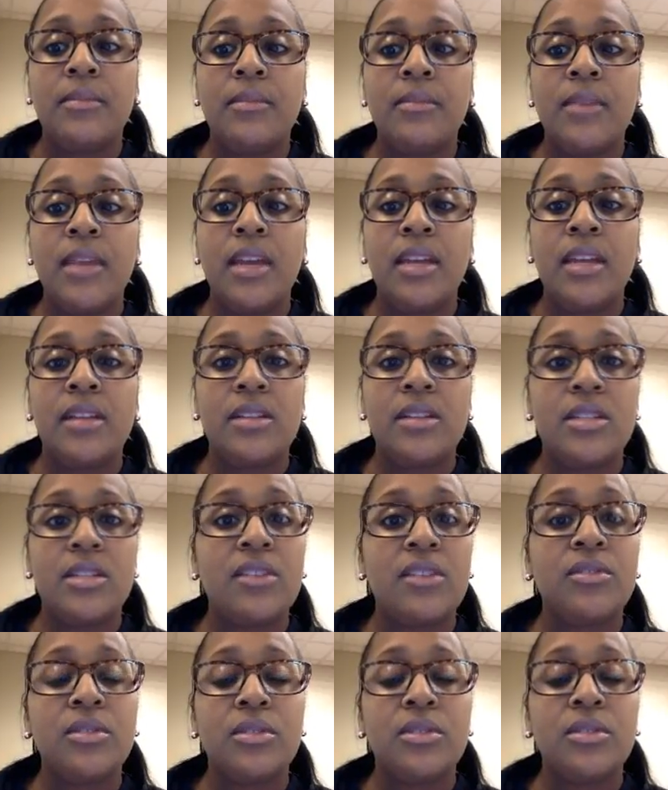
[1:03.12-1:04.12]
in
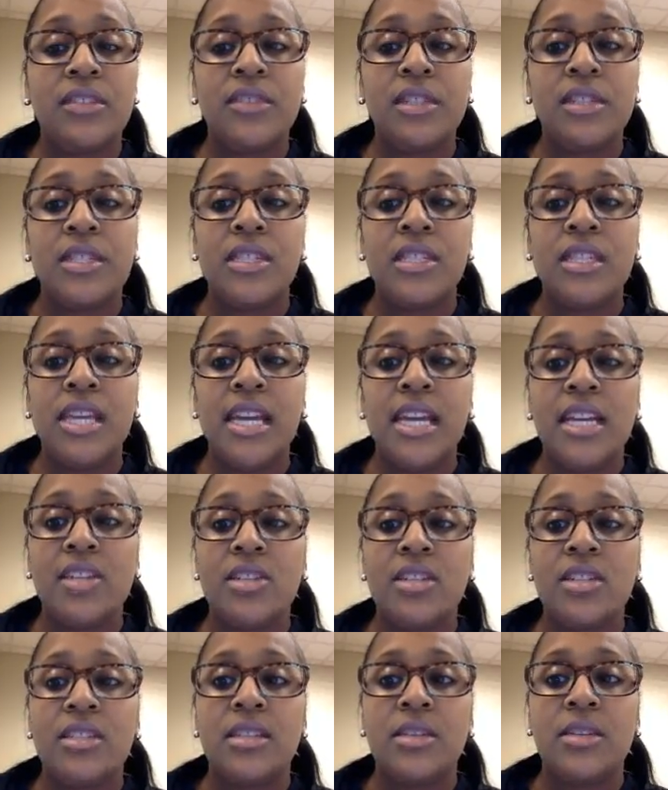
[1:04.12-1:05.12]
several different
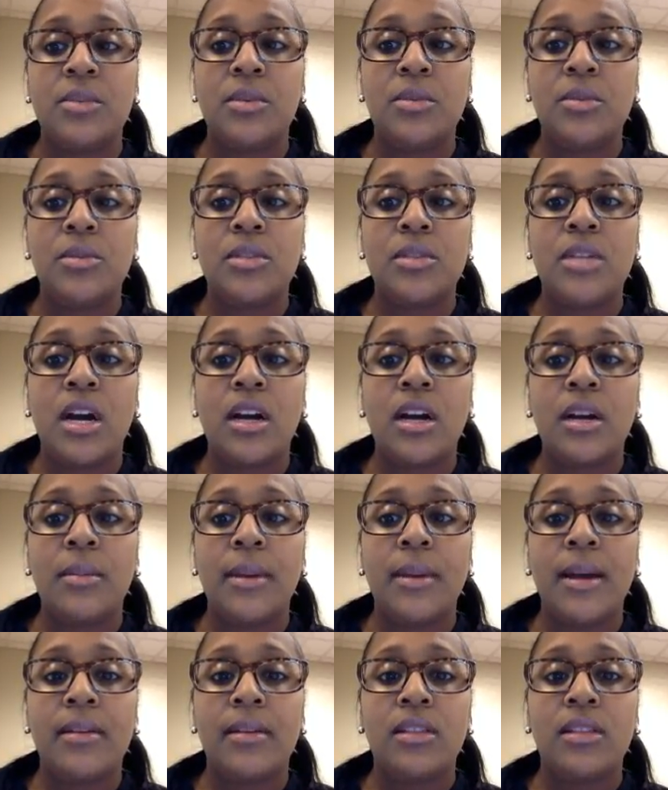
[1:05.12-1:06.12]
stages, and we will talk
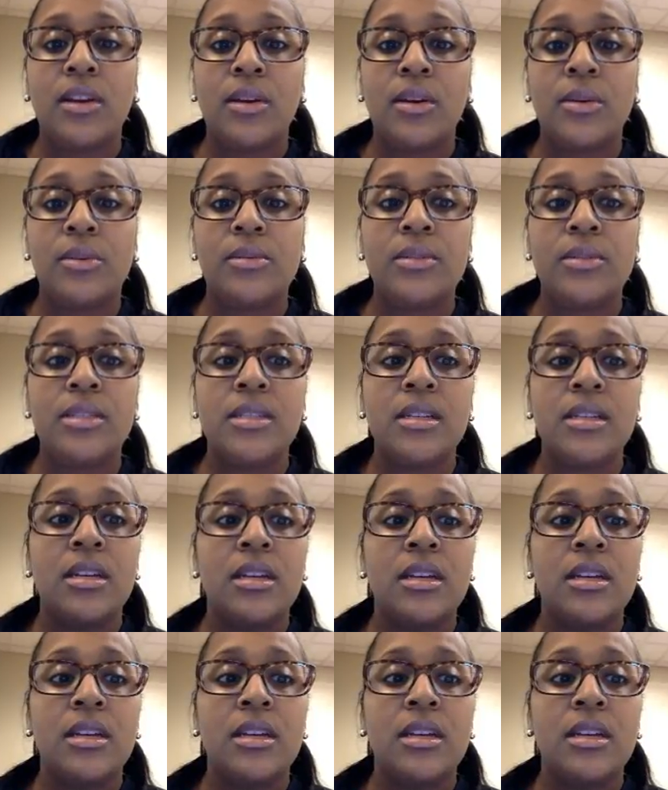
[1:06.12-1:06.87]
about those.